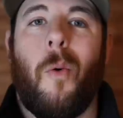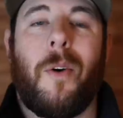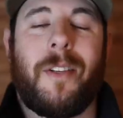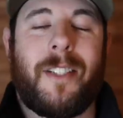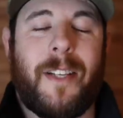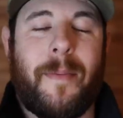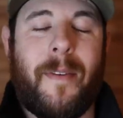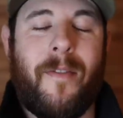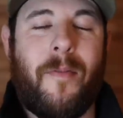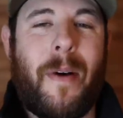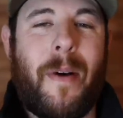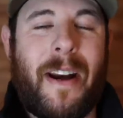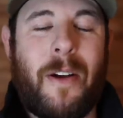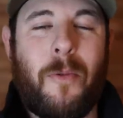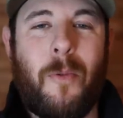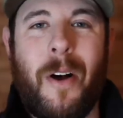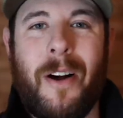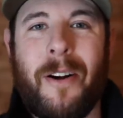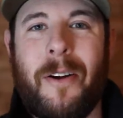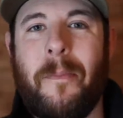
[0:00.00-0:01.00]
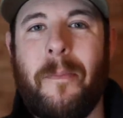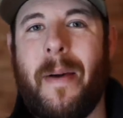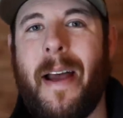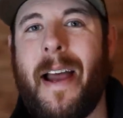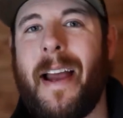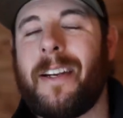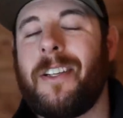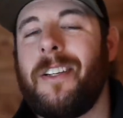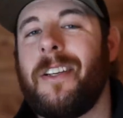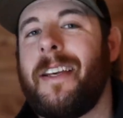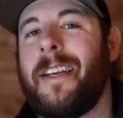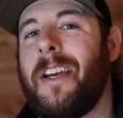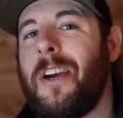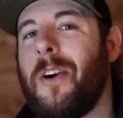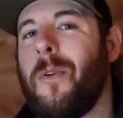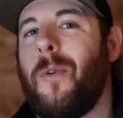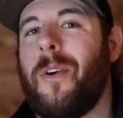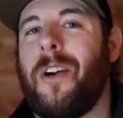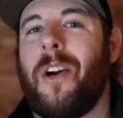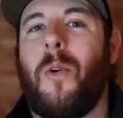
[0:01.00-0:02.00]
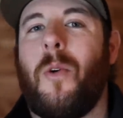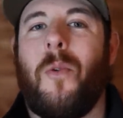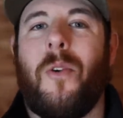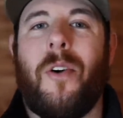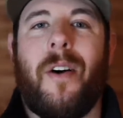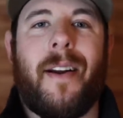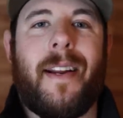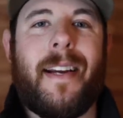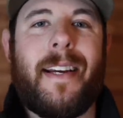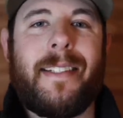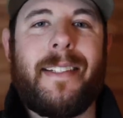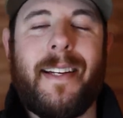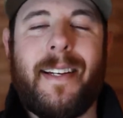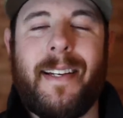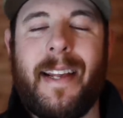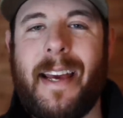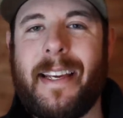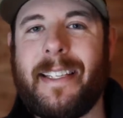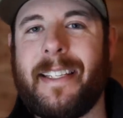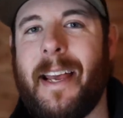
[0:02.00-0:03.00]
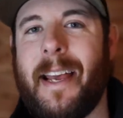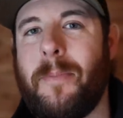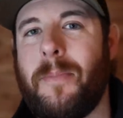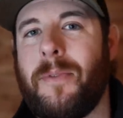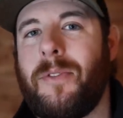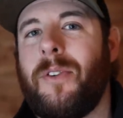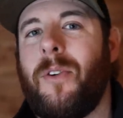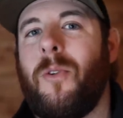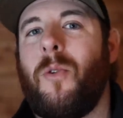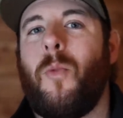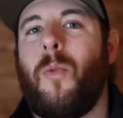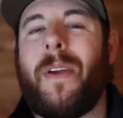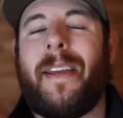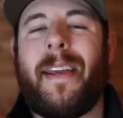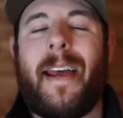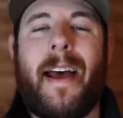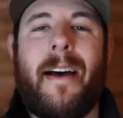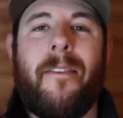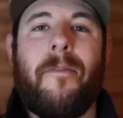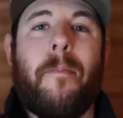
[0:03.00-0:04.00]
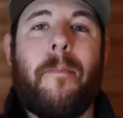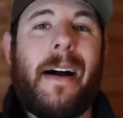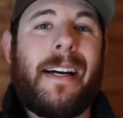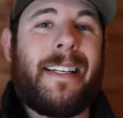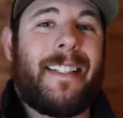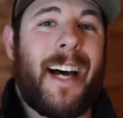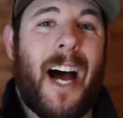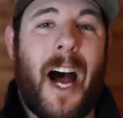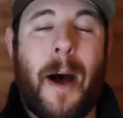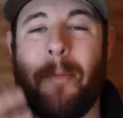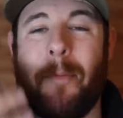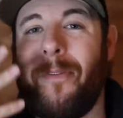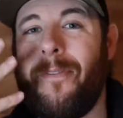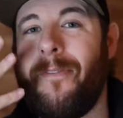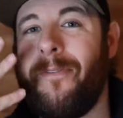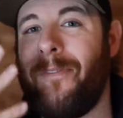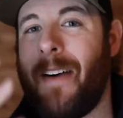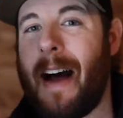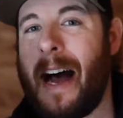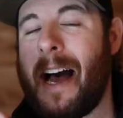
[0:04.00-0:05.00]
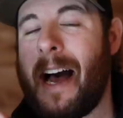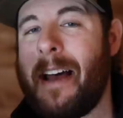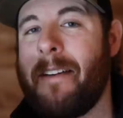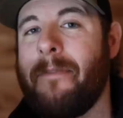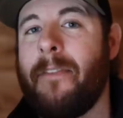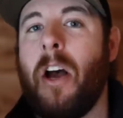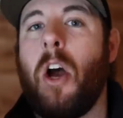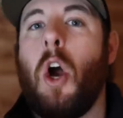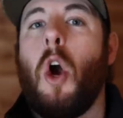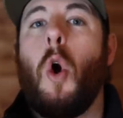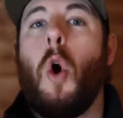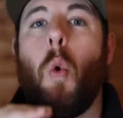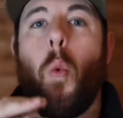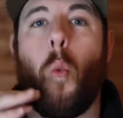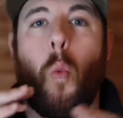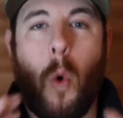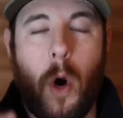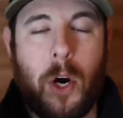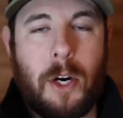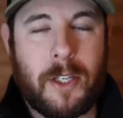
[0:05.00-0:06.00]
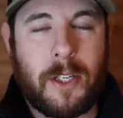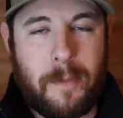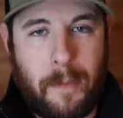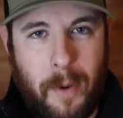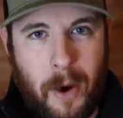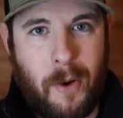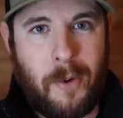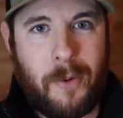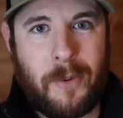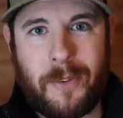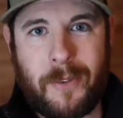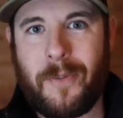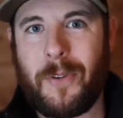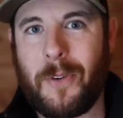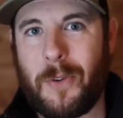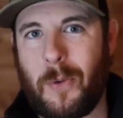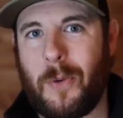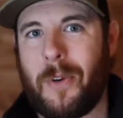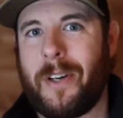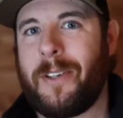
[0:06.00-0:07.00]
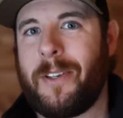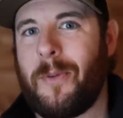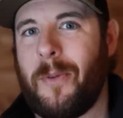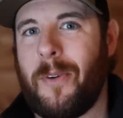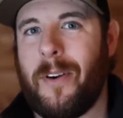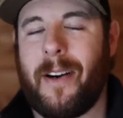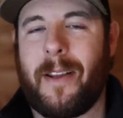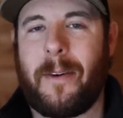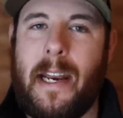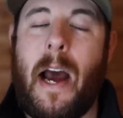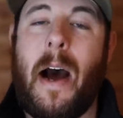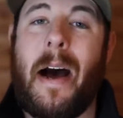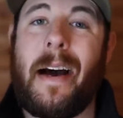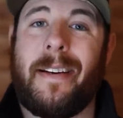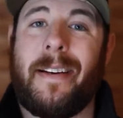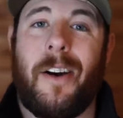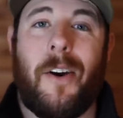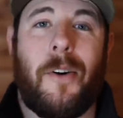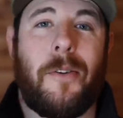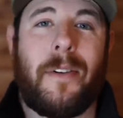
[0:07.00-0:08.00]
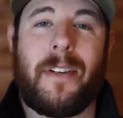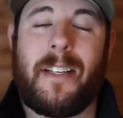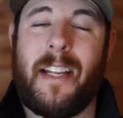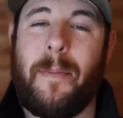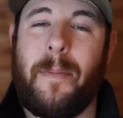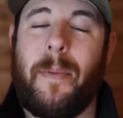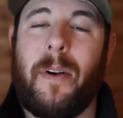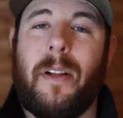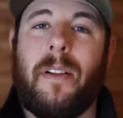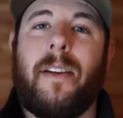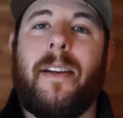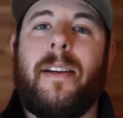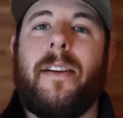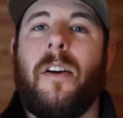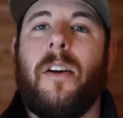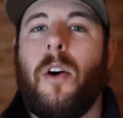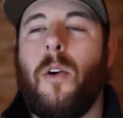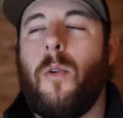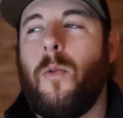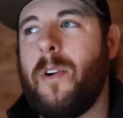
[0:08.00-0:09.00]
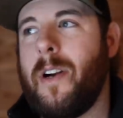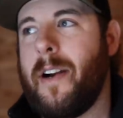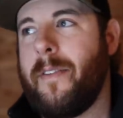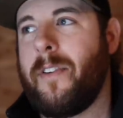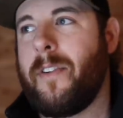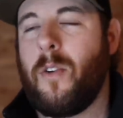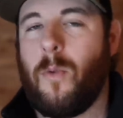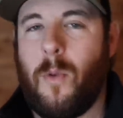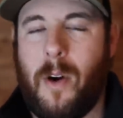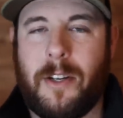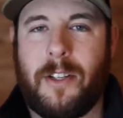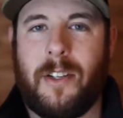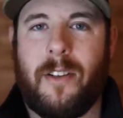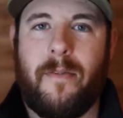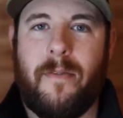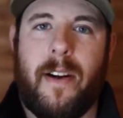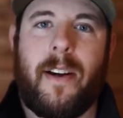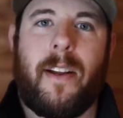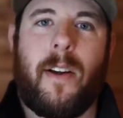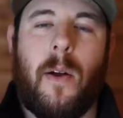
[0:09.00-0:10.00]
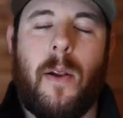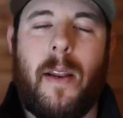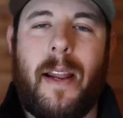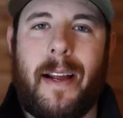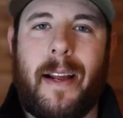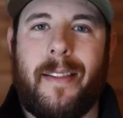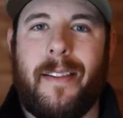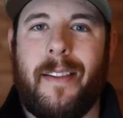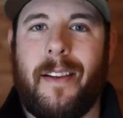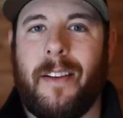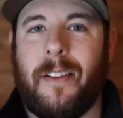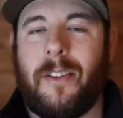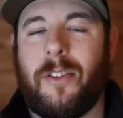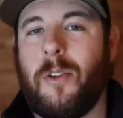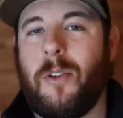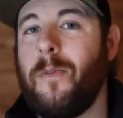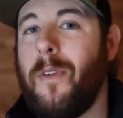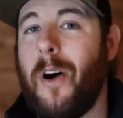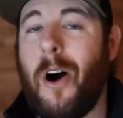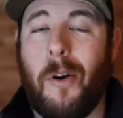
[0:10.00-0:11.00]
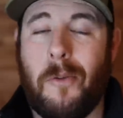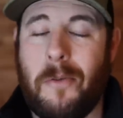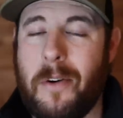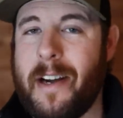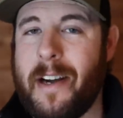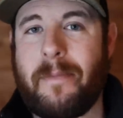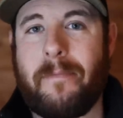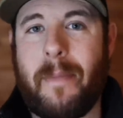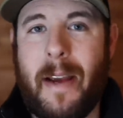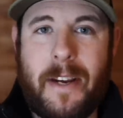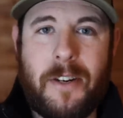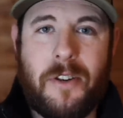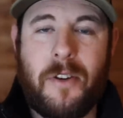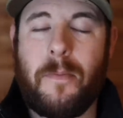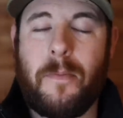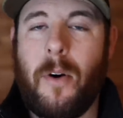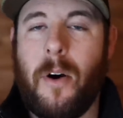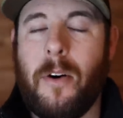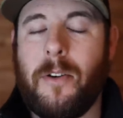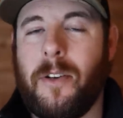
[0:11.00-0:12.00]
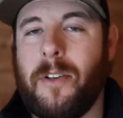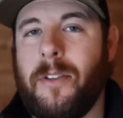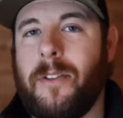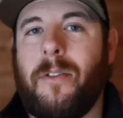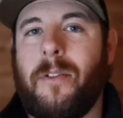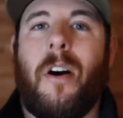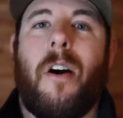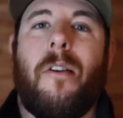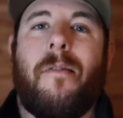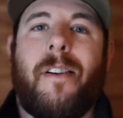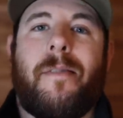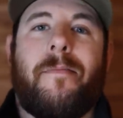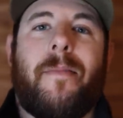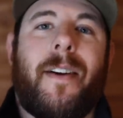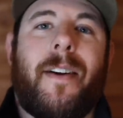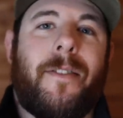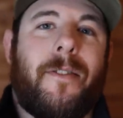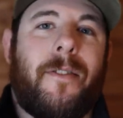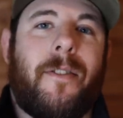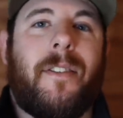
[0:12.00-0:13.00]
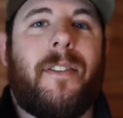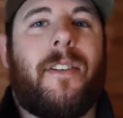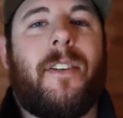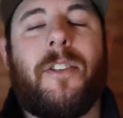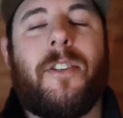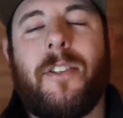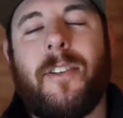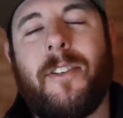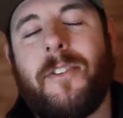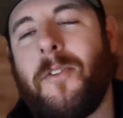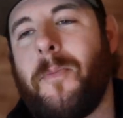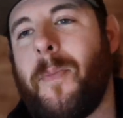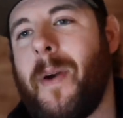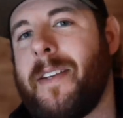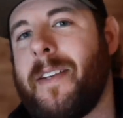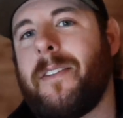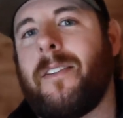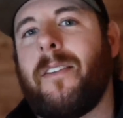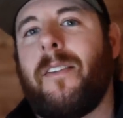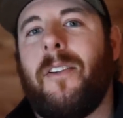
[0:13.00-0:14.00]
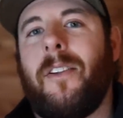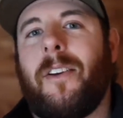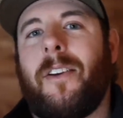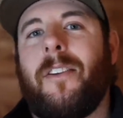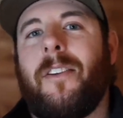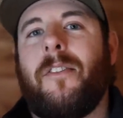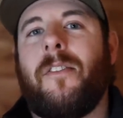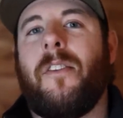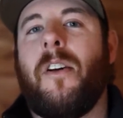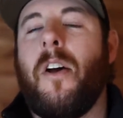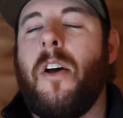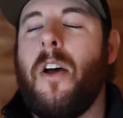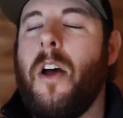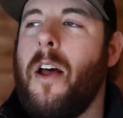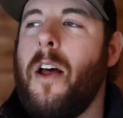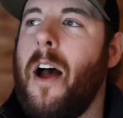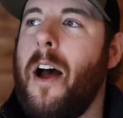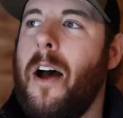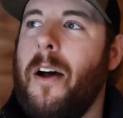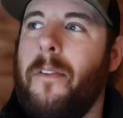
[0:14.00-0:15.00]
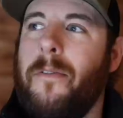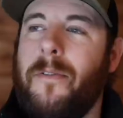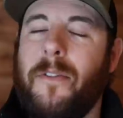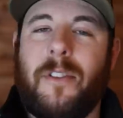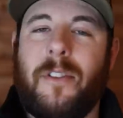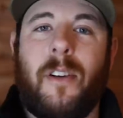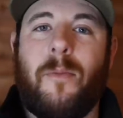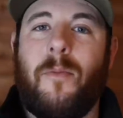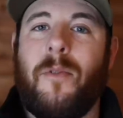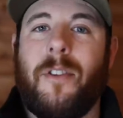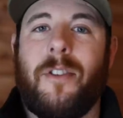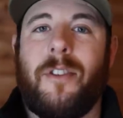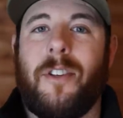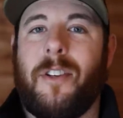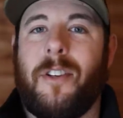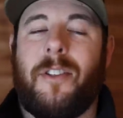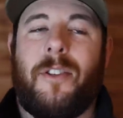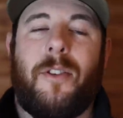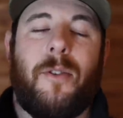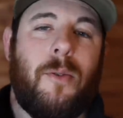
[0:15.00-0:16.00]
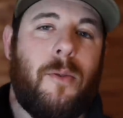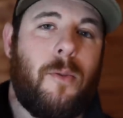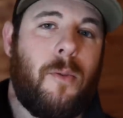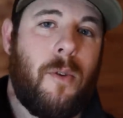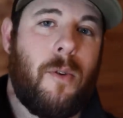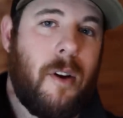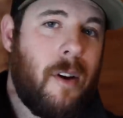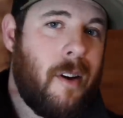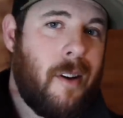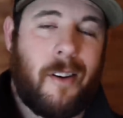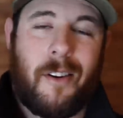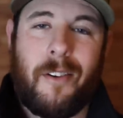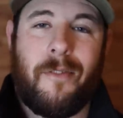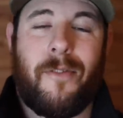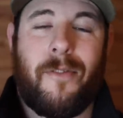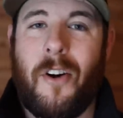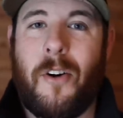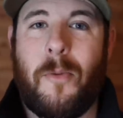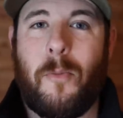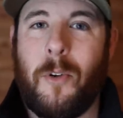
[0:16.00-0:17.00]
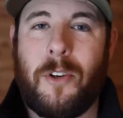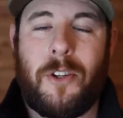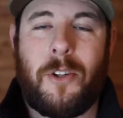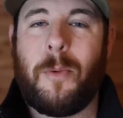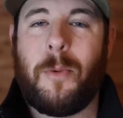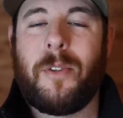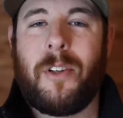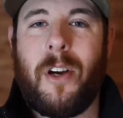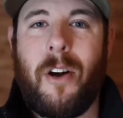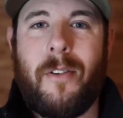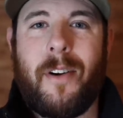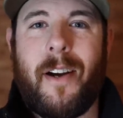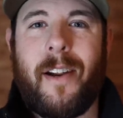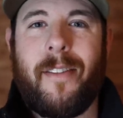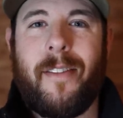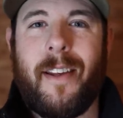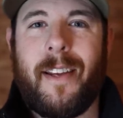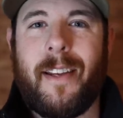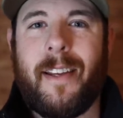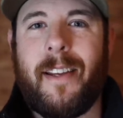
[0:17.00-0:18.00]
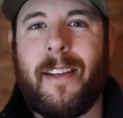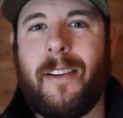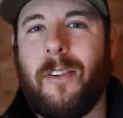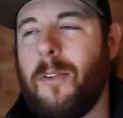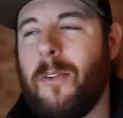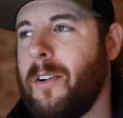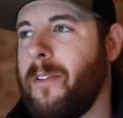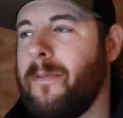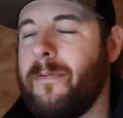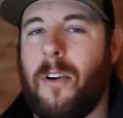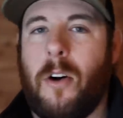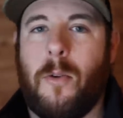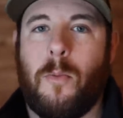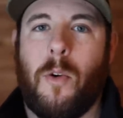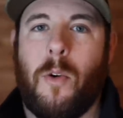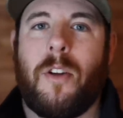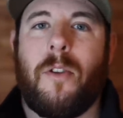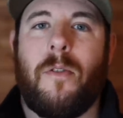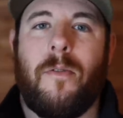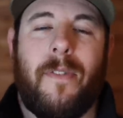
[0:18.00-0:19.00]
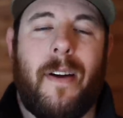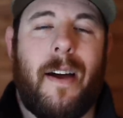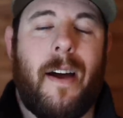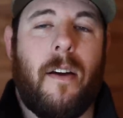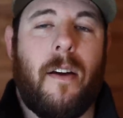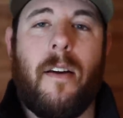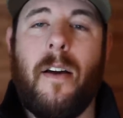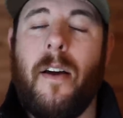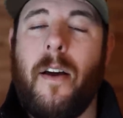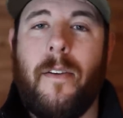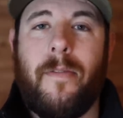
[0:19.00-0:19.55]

What's up, everybody? Welcome back to Gear 101. In today's episode, we have my top five worst bows for 2020. Now, I know that typically whenever you're watching a video like this, you've already made your purchase or already made your decision, and you're basically looking for someone just to confirm what you was already thinking or confirm what you found.